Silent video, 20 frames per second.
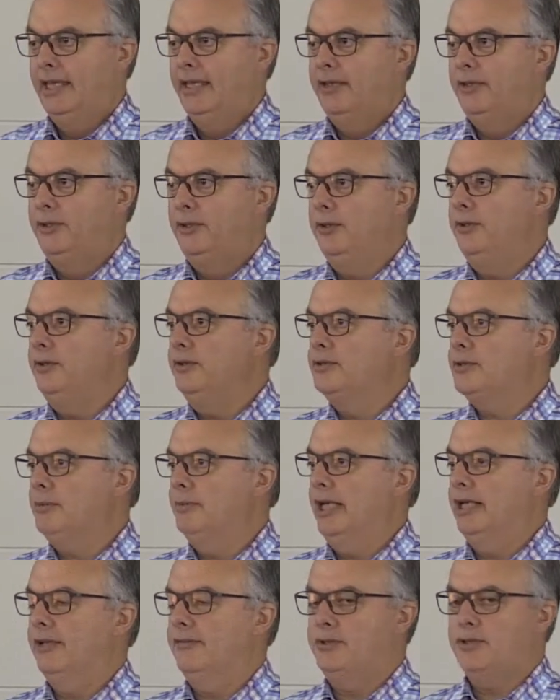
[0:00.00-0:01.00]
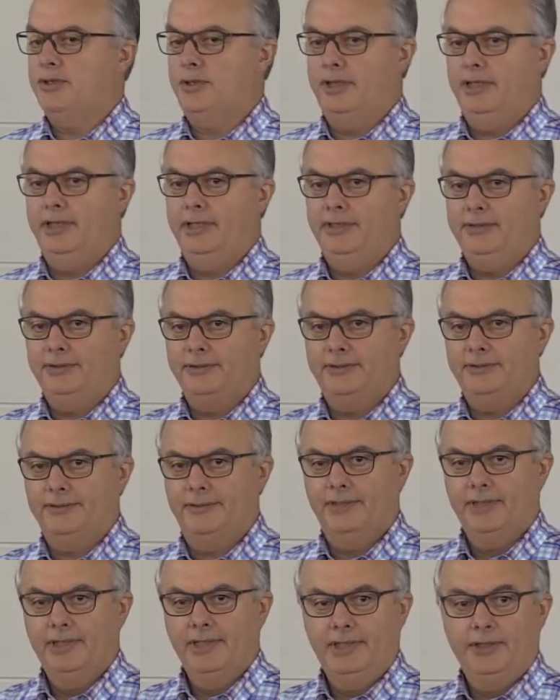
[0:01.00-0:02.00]
Huge amount of trees,
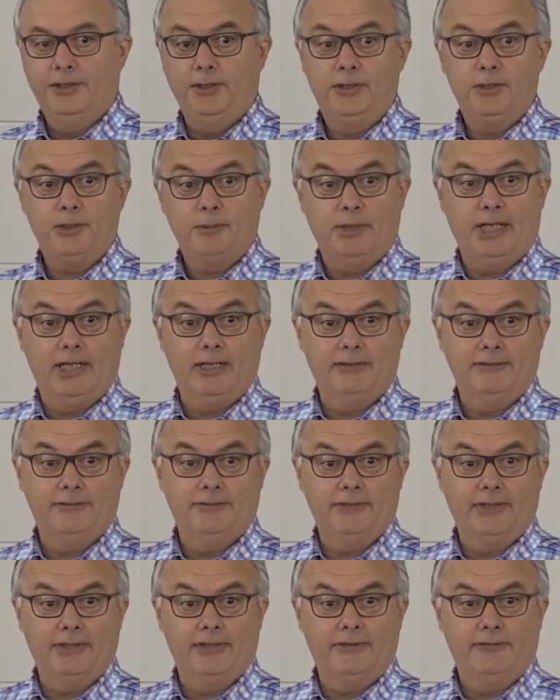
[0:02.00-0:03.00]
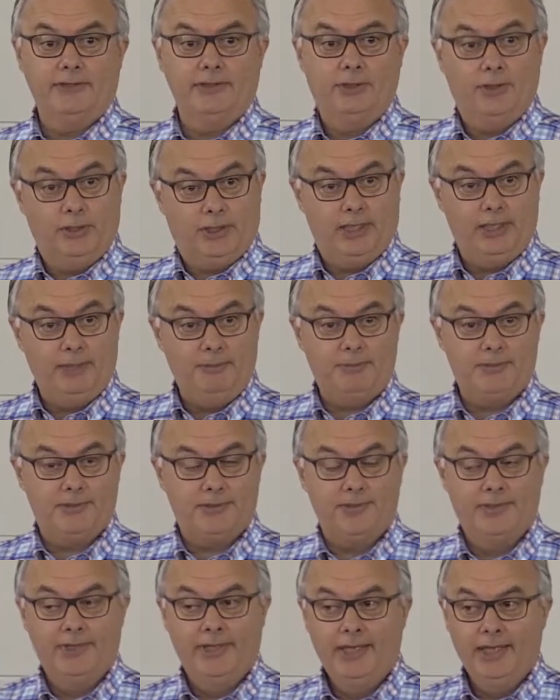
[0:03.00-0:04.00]
huge amount of
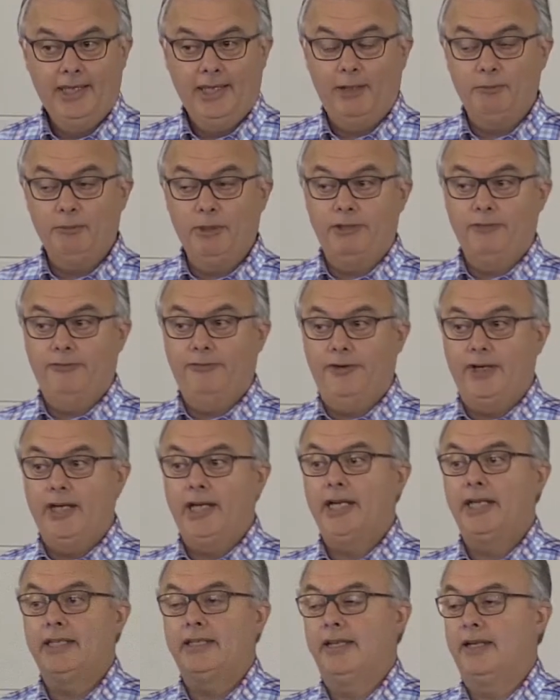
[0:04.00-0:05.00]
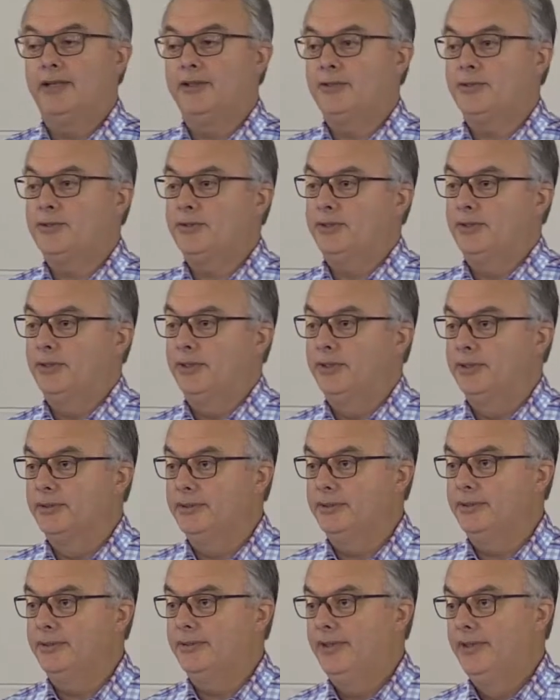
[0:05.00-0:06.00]
eucalypts, and when fire goes
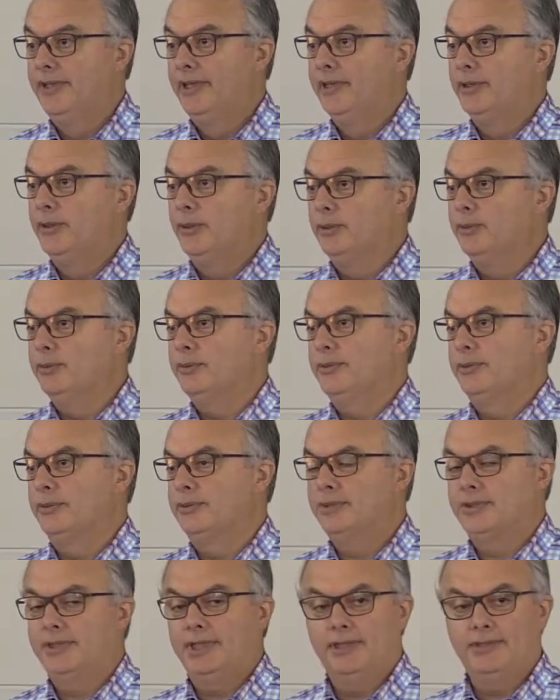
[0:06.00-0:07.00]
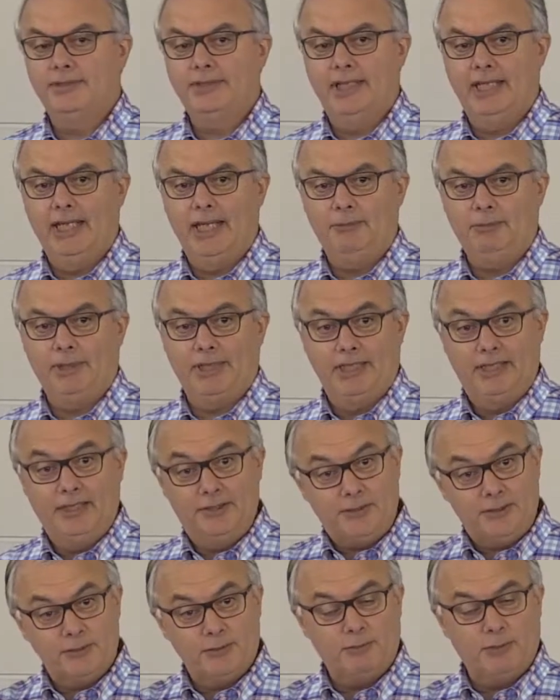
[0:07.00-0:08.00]
through, all sorts of things can happen. And
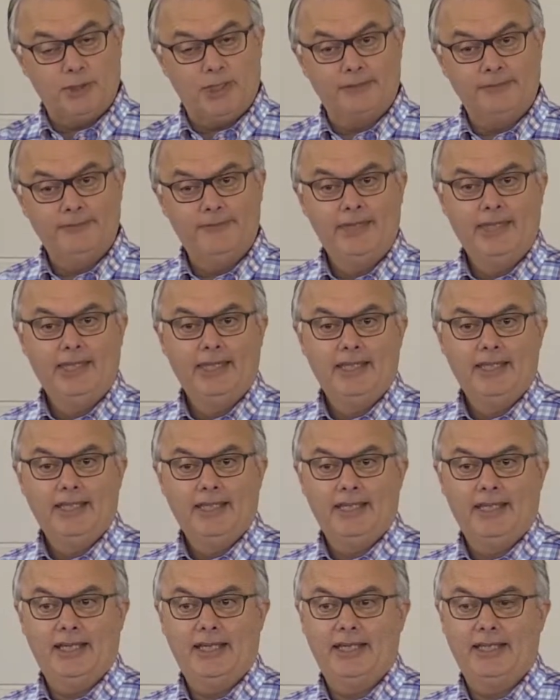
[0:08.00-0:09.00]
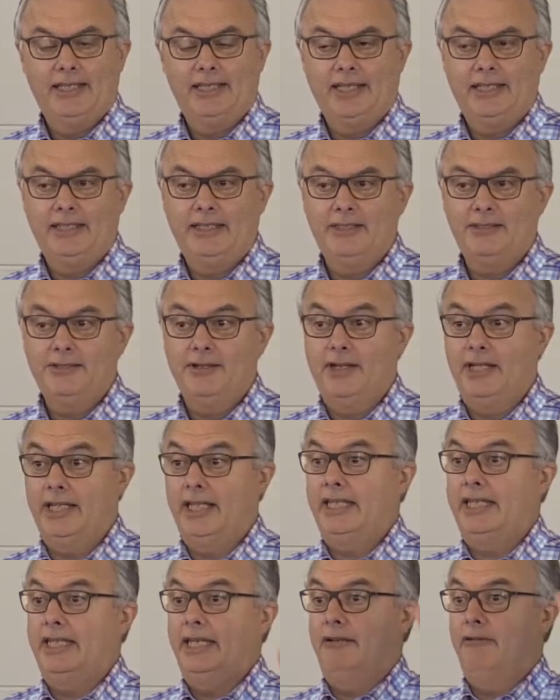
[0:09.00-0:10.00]
this is what they decided
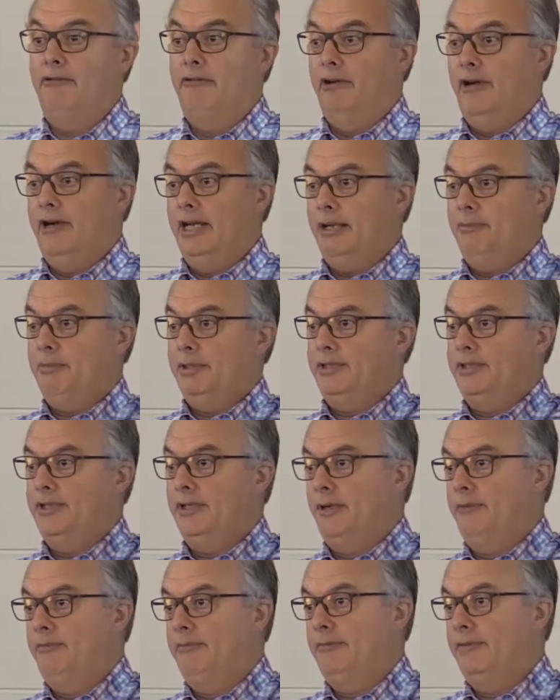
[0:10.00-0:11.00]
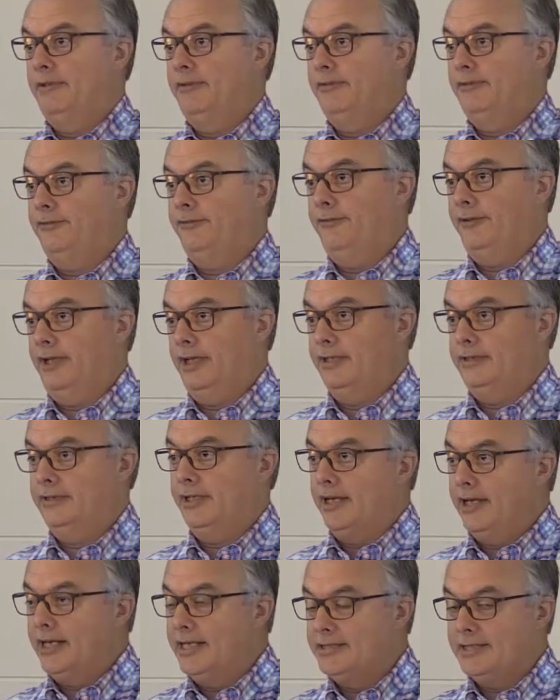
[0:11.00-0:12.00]
to get right up at top, as
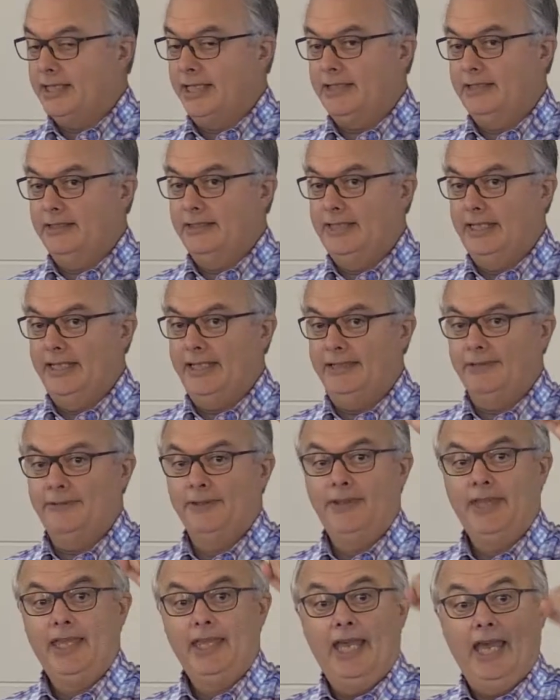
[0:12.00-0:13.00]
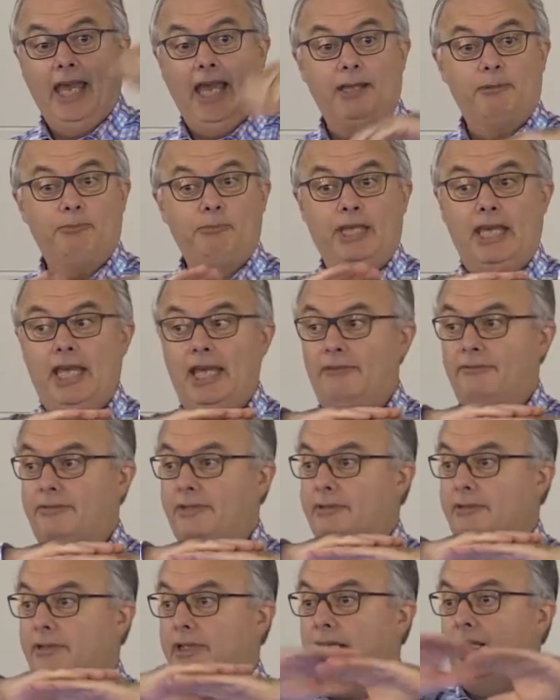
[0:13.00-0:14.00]
high as they could get, and
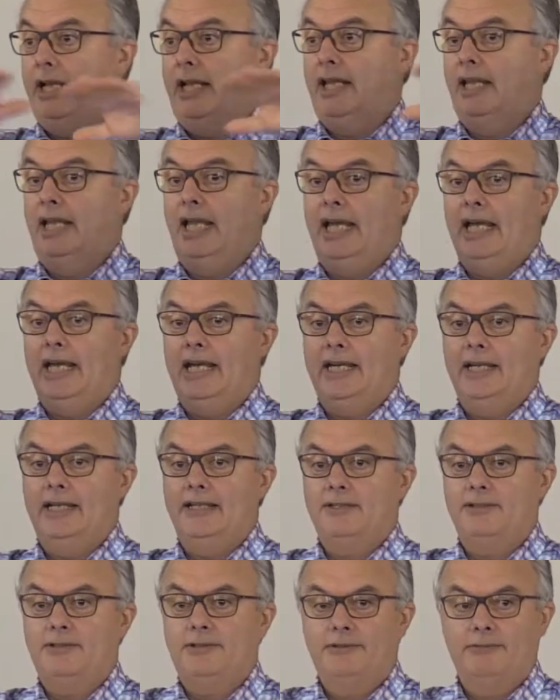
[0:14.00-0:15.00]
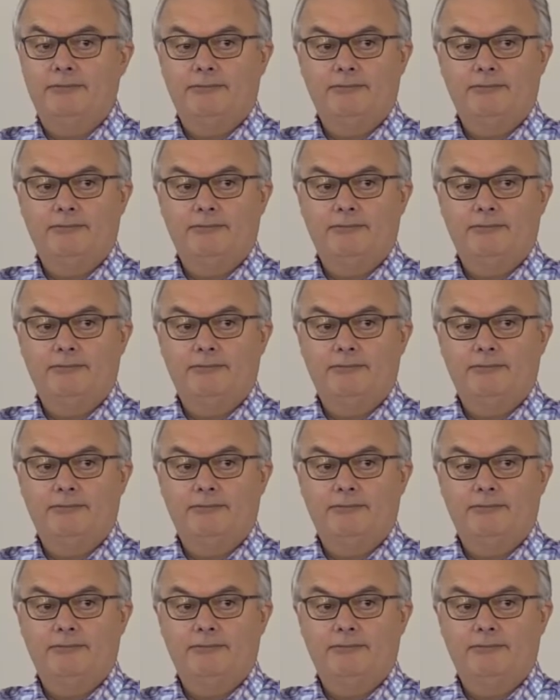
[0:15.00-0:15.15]
have a large